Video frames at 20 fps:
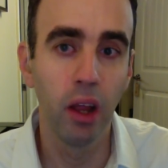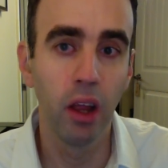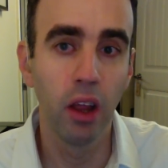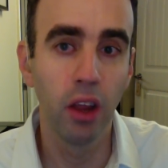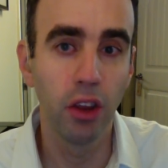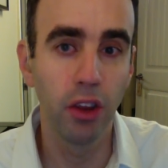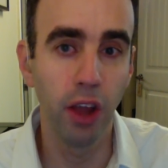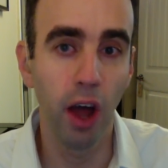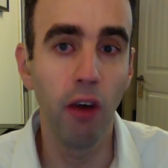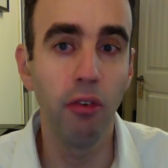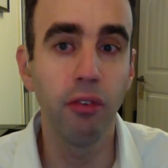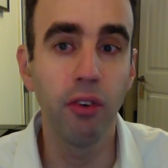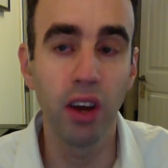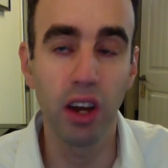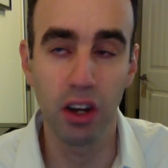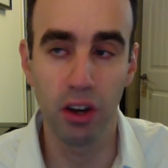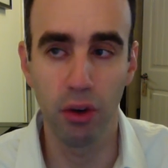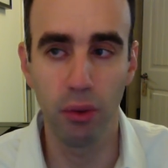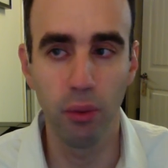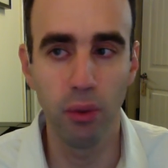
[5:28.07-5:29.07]

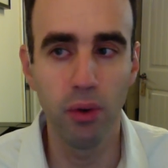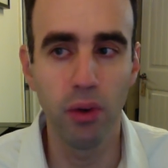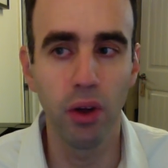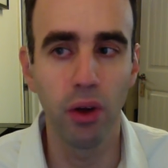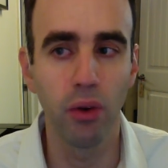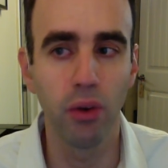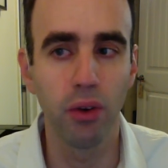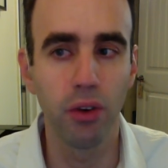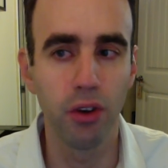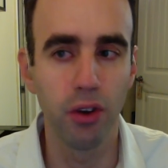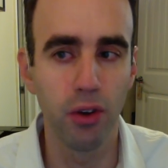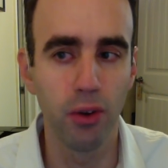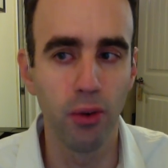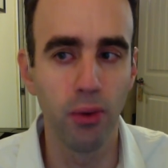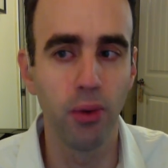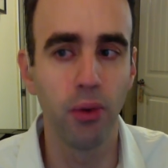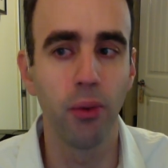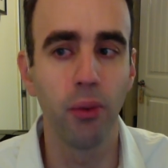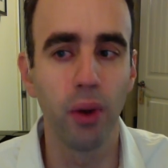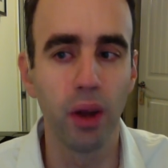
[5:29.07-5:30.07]
suffering through those two,
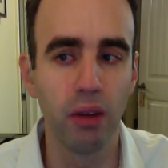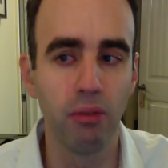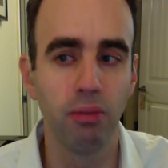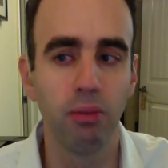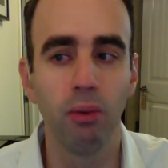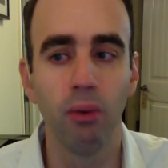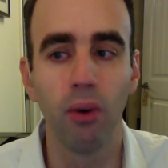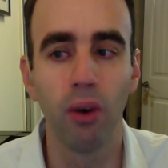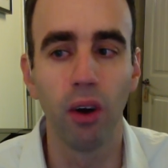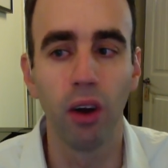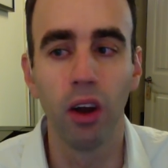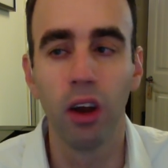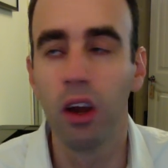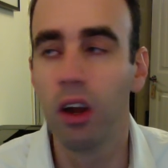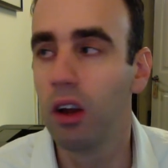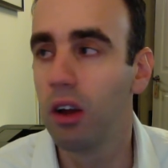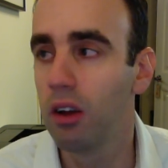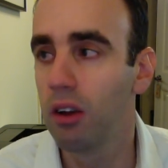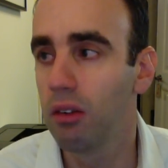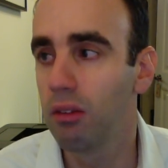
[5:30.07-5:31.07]
three, four,
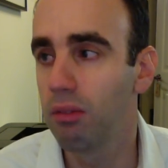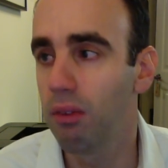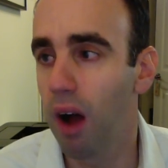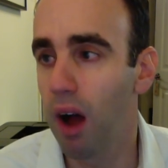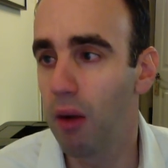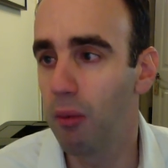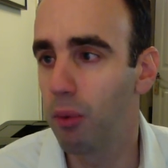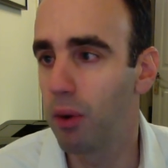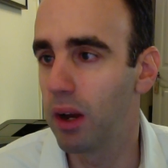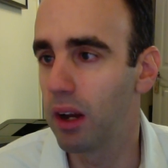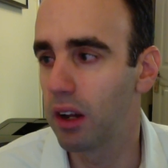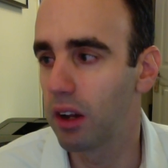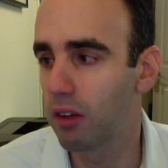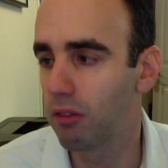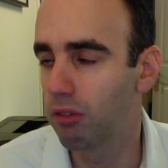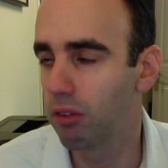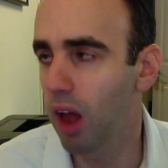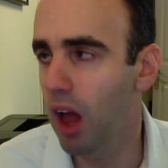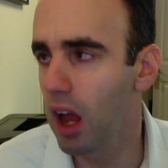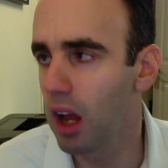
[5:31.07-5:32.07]
five weeks
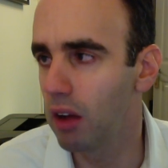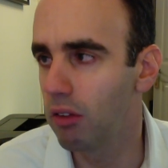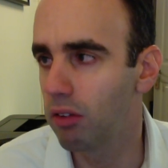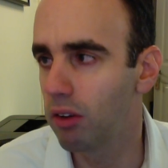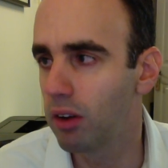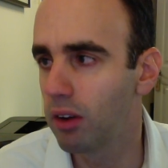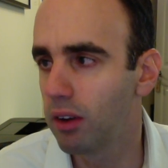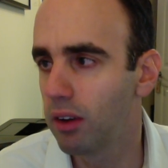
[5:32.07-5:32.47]
of life.